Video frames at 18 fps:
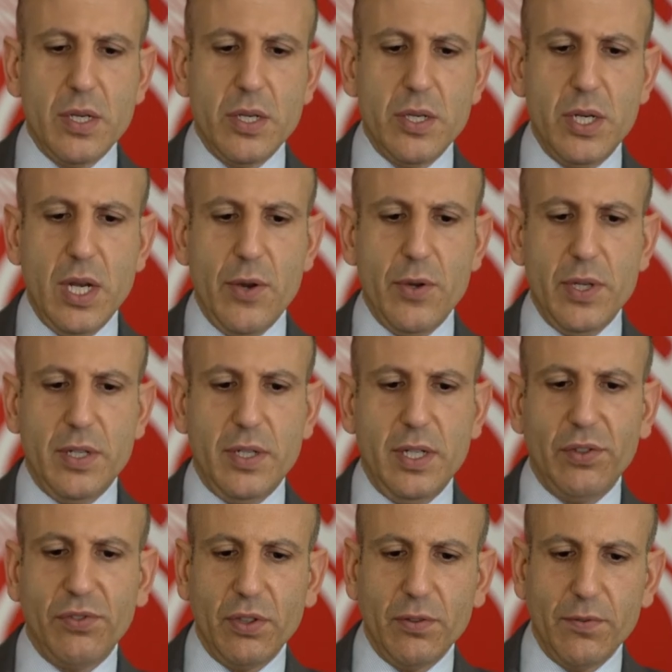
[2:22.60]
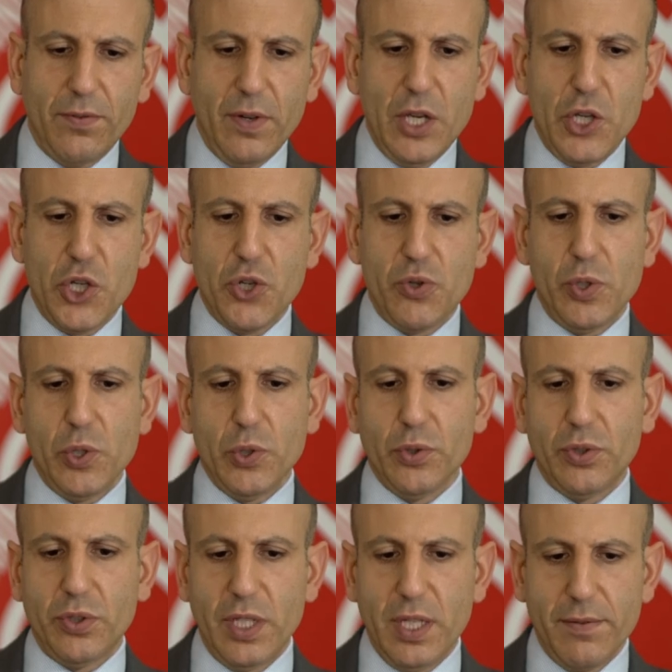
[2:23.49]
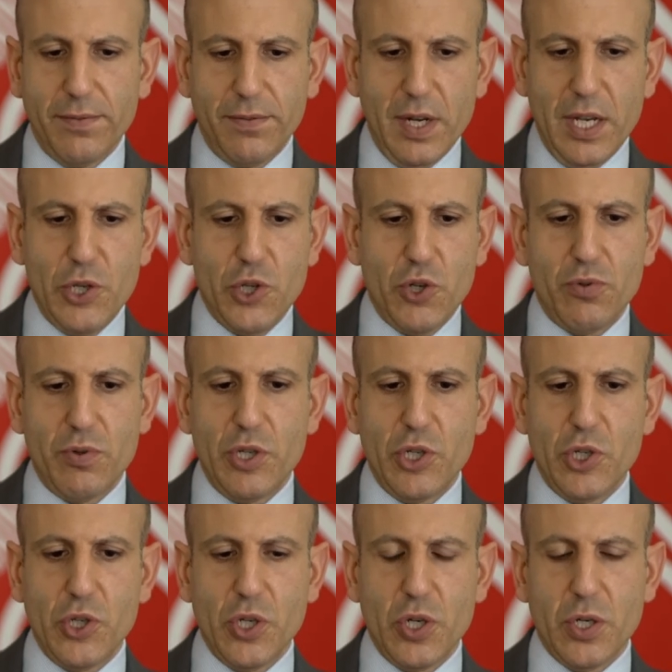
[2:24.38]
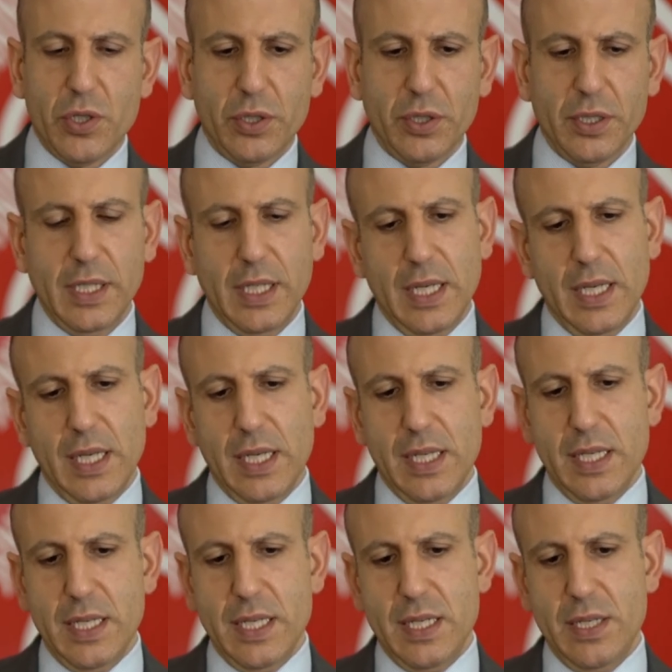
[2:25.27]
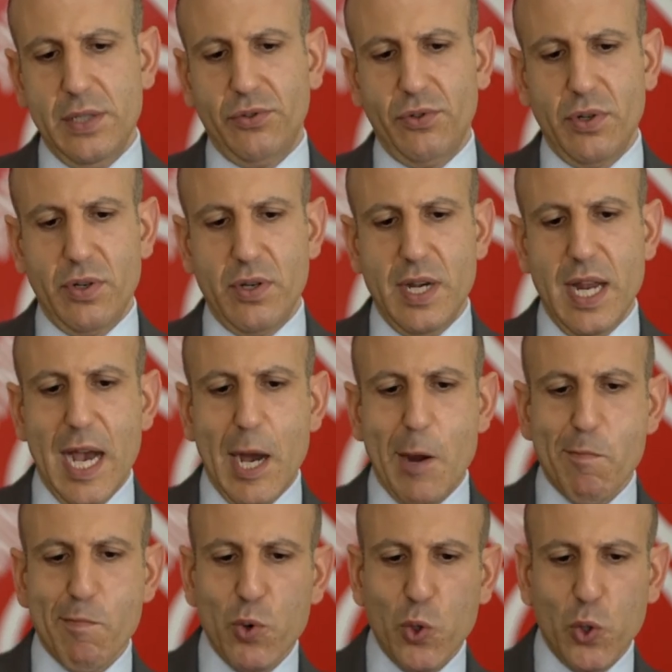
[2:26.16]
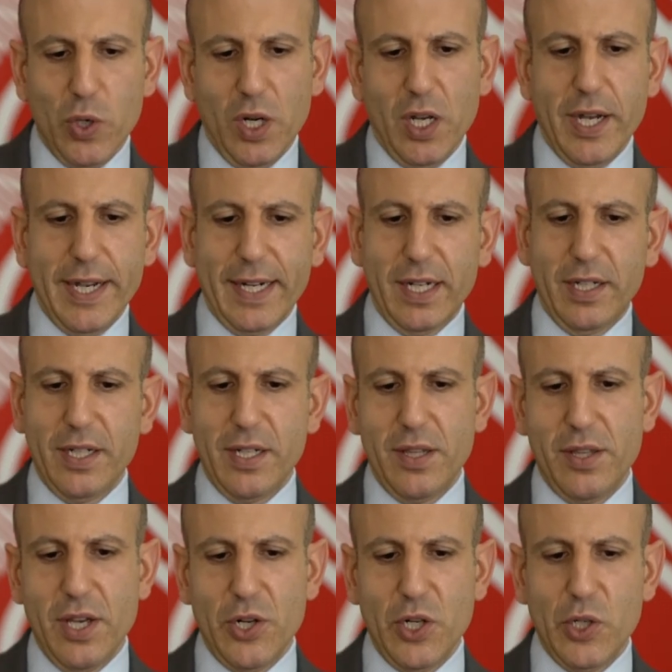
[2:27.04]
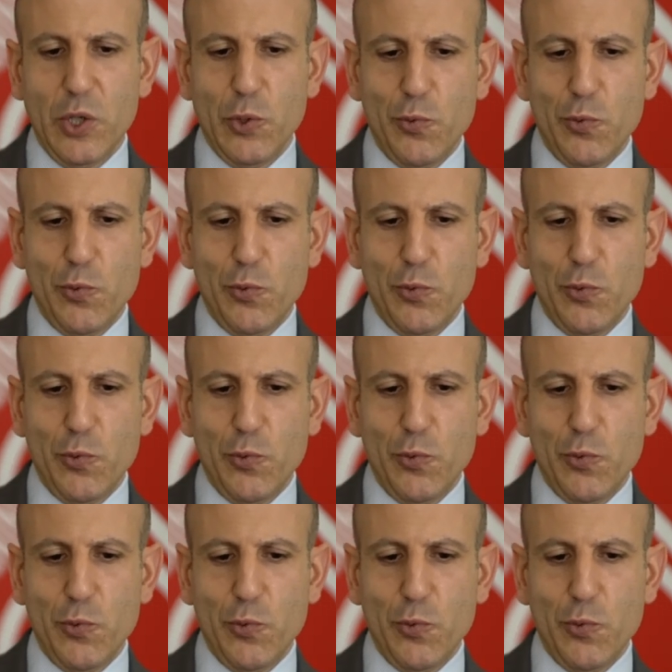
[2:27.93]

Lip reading: you know, a disinflationary or deflationary shock is now more likely than a